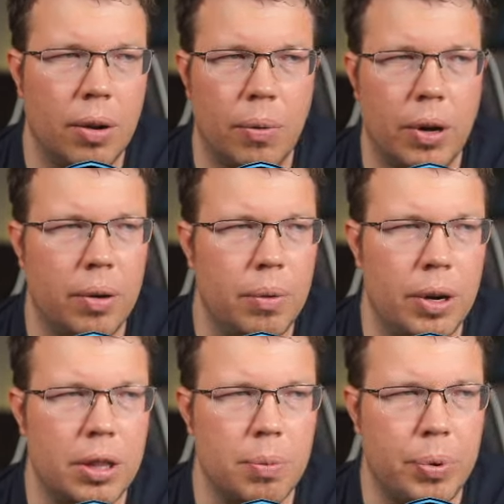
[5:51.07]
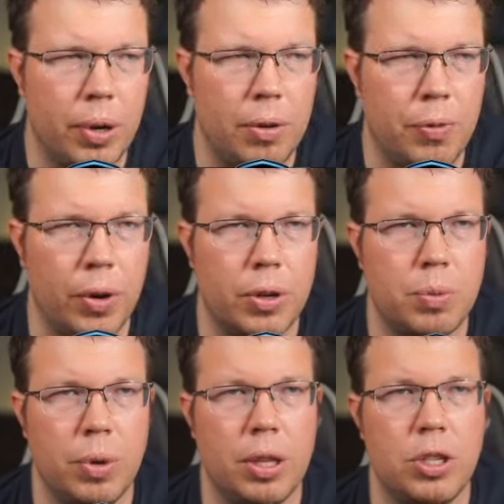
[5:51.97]
you know, we're at the point,
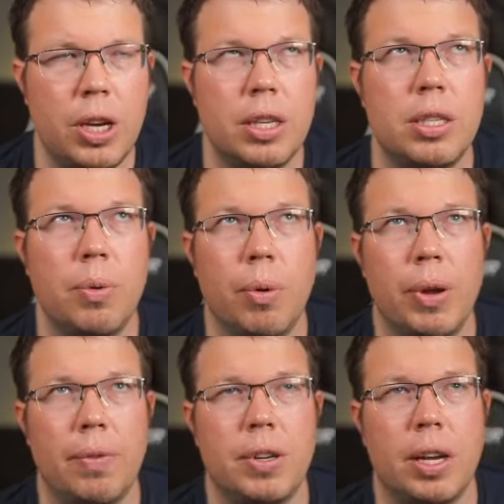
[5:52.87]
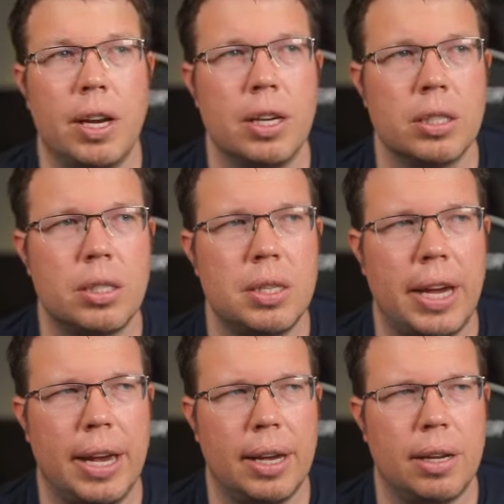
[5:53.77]
folks, with GAC where we have to kind of just
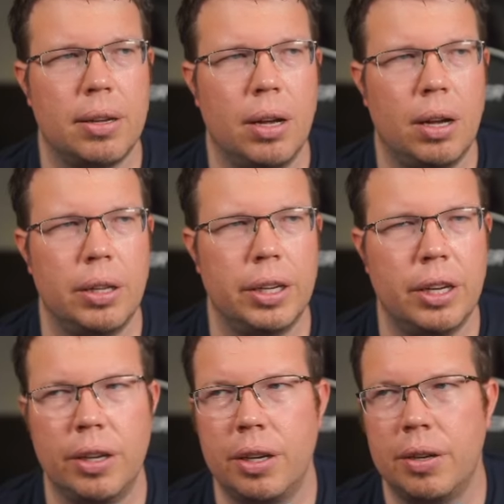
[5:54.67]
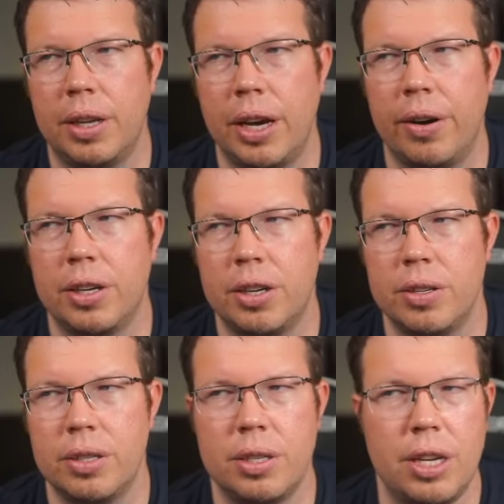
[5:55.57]
stack all the good
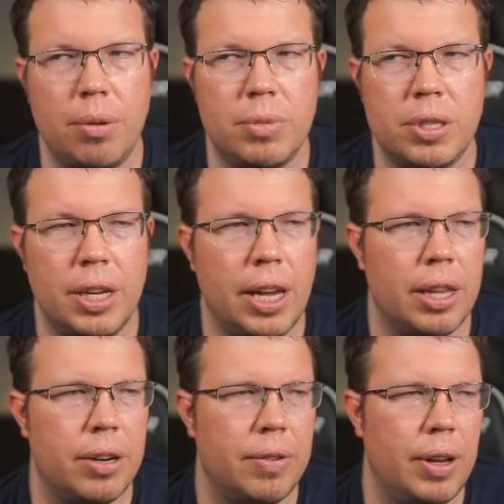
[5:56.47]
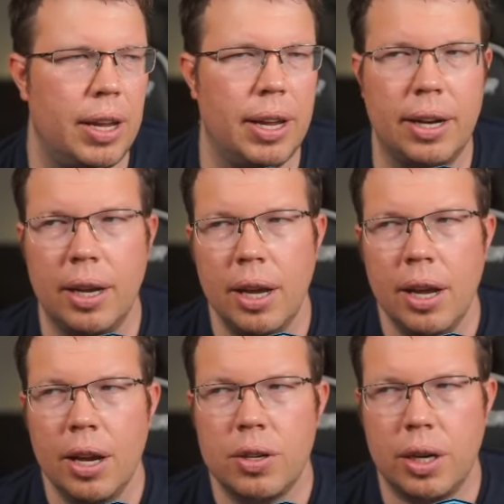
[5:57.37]
characters and teams together and
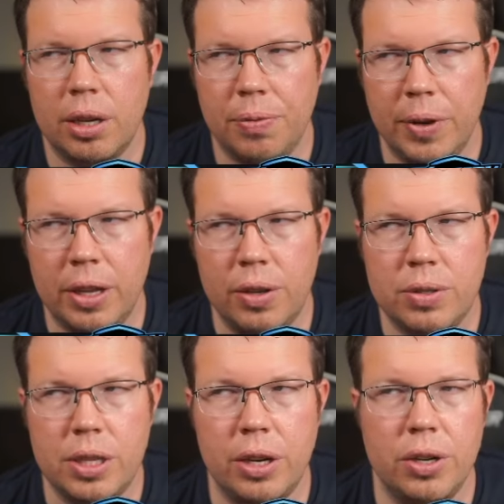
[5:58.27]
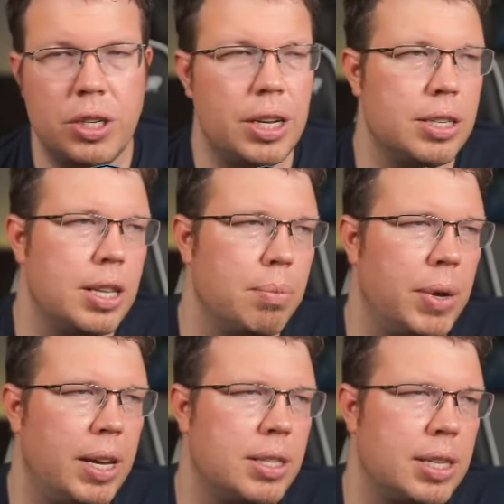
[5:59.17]
trying to find those synergies that
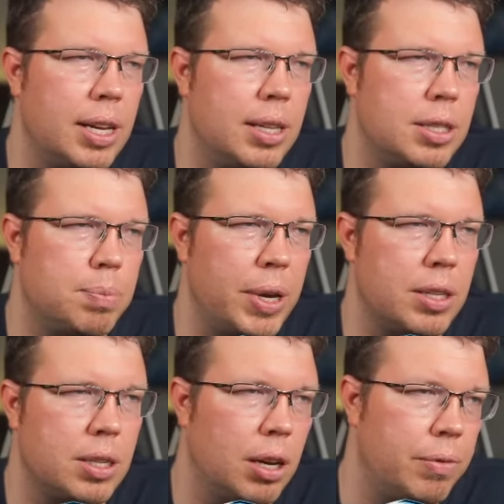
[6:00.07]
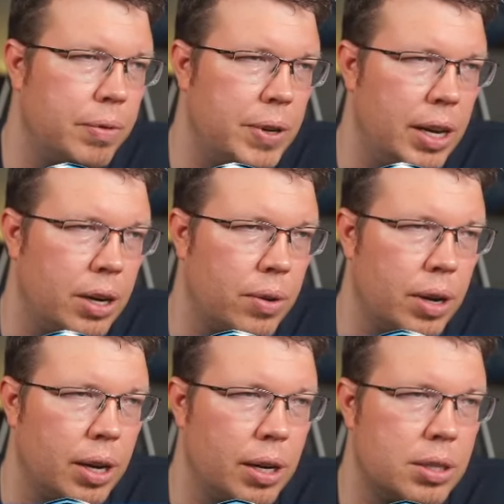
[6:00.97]
make sense based off of
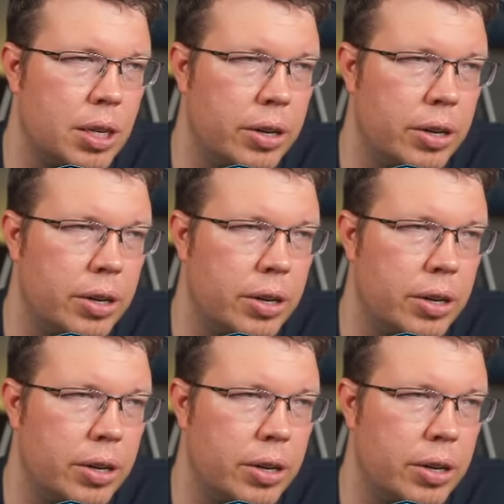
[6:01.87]
Datacron